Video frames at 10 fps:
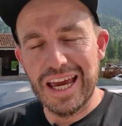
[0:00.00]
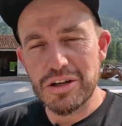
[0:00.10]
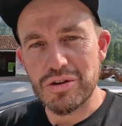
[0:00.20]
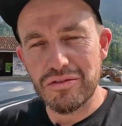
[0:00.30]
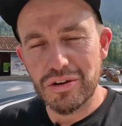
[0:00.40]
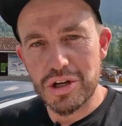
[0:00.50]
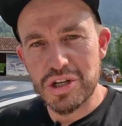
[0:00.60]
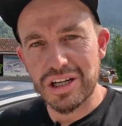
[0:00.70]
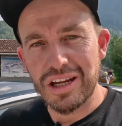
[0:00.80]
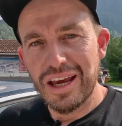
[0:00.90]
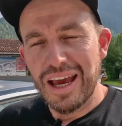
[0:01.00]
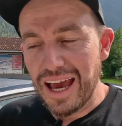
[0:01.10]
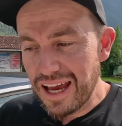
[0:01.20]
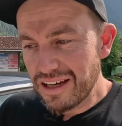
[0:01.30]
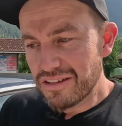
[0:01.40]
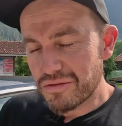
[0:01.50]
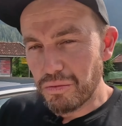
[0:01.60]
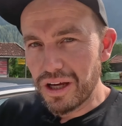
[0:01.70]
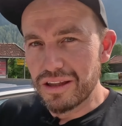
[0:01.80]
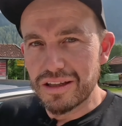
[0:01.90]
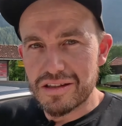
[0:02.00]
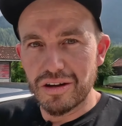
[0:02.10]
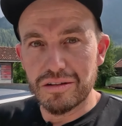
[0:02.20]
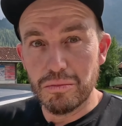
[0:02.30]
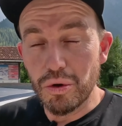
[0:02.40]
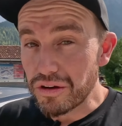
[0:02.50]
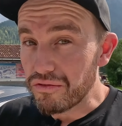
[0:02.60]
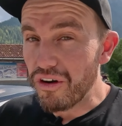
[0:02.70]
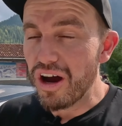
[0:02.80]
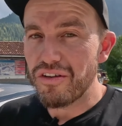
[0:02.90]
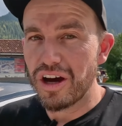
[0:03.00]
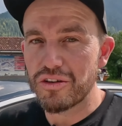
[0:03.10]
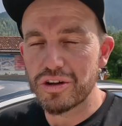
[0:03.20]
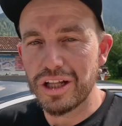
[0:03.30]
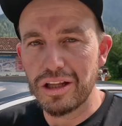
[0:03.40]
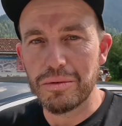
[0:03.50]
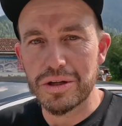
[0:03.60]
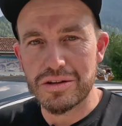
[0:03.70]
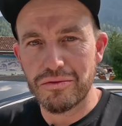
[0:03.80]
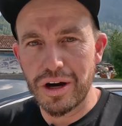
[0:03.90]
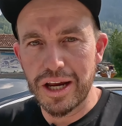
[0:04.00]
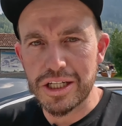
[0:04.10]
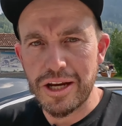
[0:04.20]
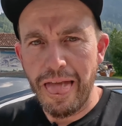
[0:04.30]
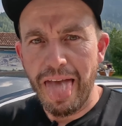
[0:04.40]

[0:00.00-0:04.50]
entry version and one that's got more than 500 kilometers of range,